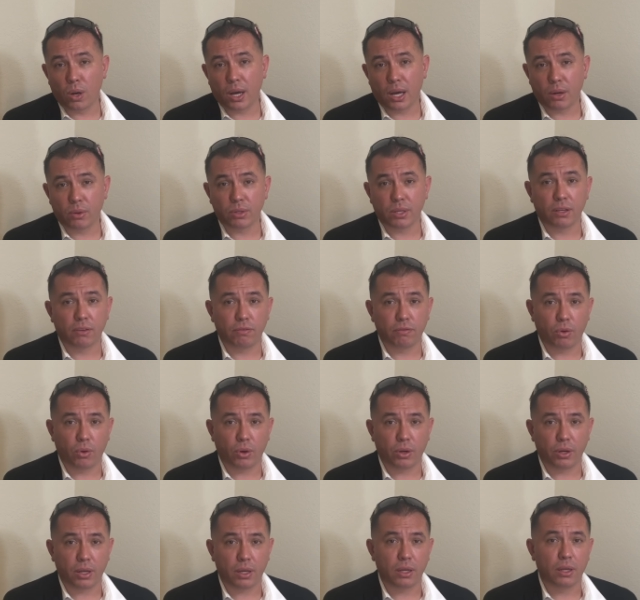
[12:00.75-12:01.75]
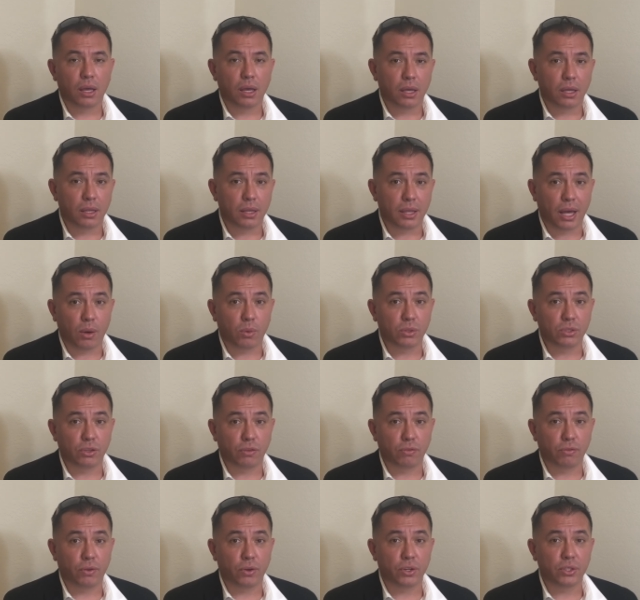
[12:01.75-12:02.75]
County in Florida. That was the
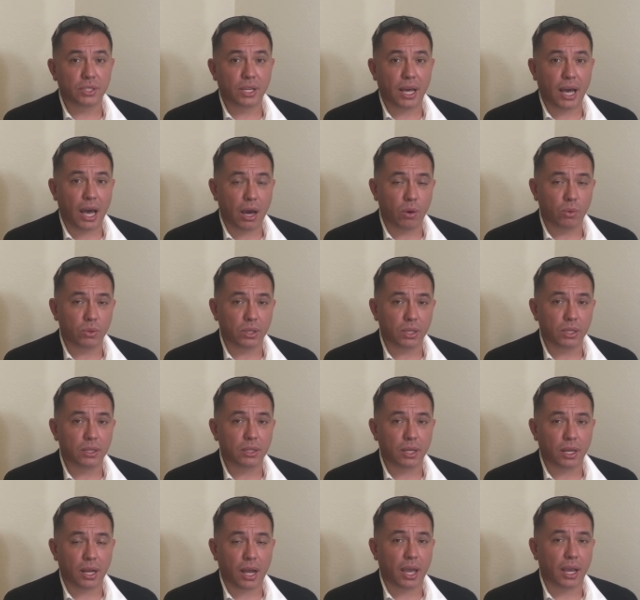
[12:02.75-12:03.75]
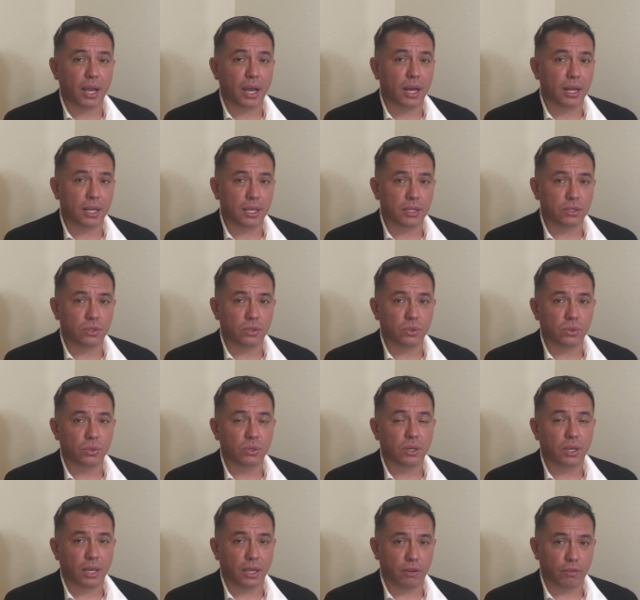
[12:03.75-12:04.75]
first county that I got into
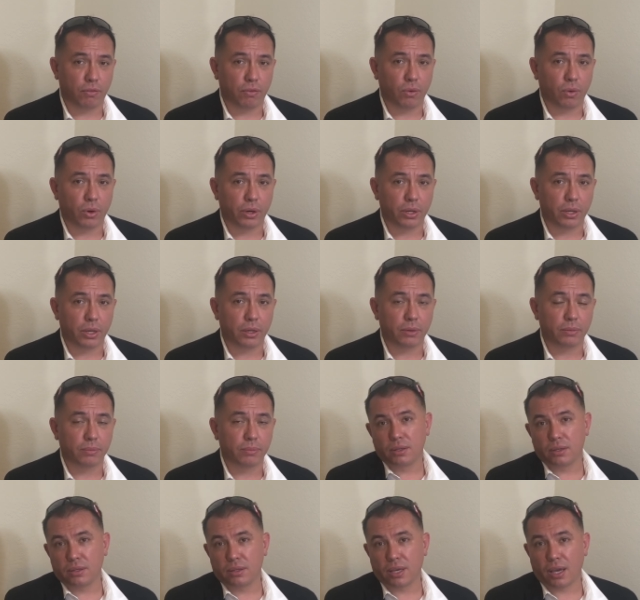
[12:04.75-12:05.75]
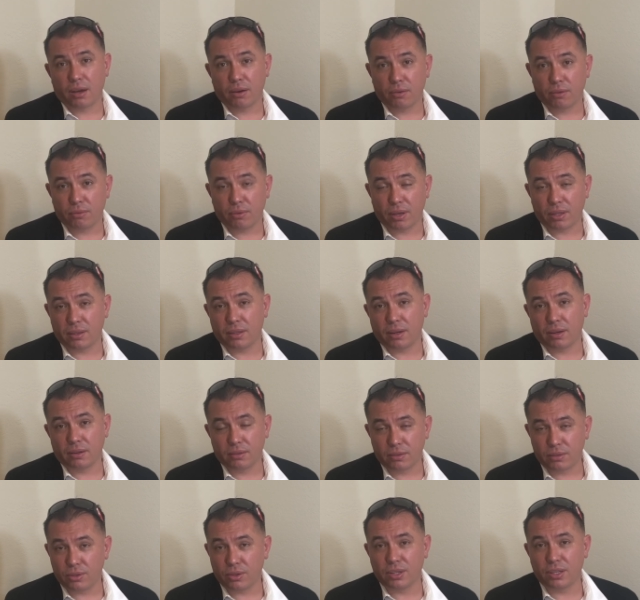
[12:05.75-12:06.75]
in Florida. Yeah, right there.
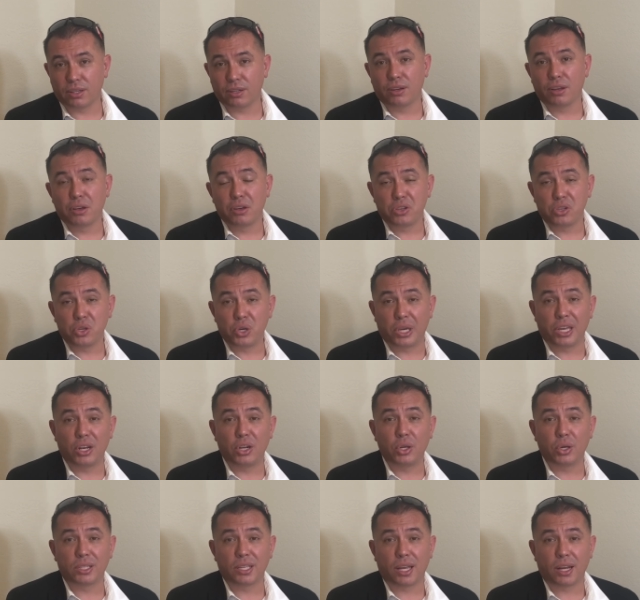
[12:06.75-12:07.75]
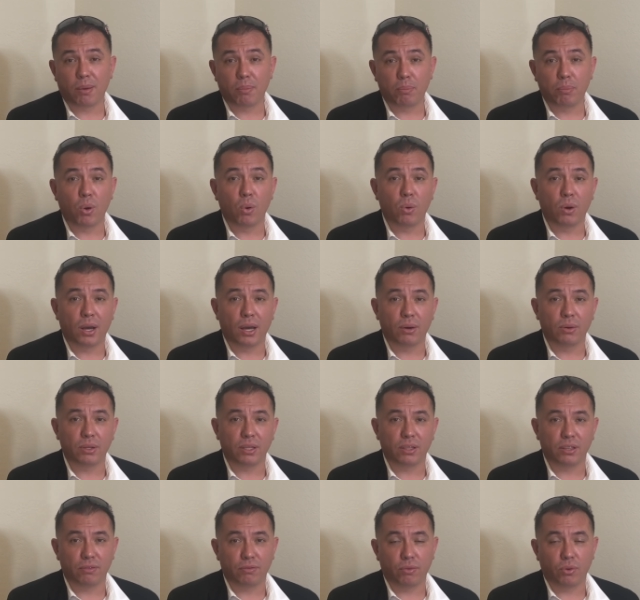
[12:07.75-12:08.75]
You can look that up, Polk
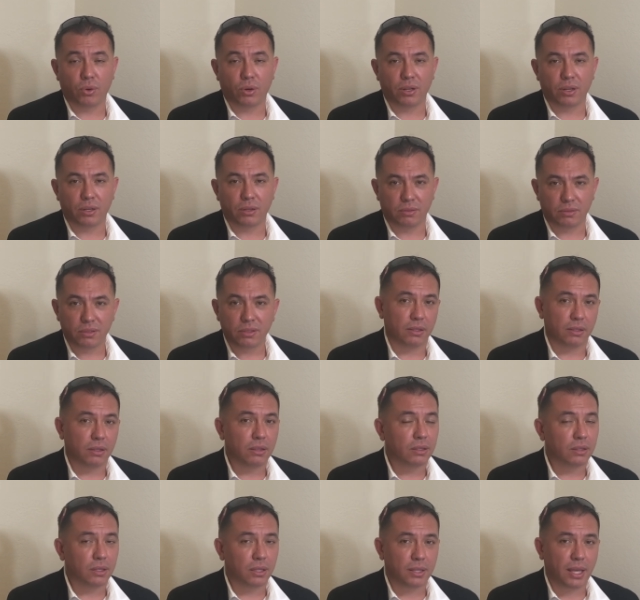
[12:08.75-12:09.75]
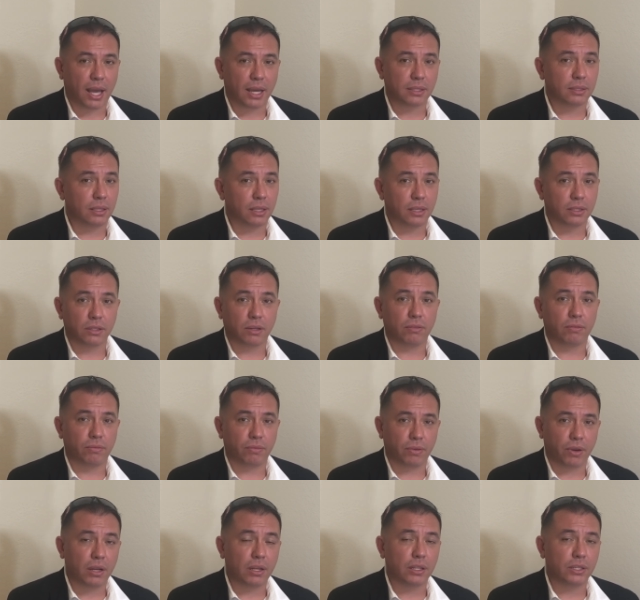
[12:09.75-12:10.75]
County in Florida. The tax liens are
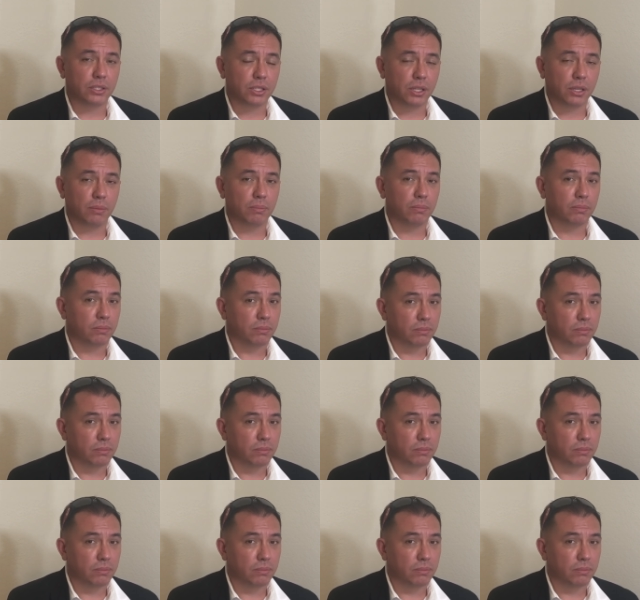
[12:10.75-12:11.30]
fairly cheap.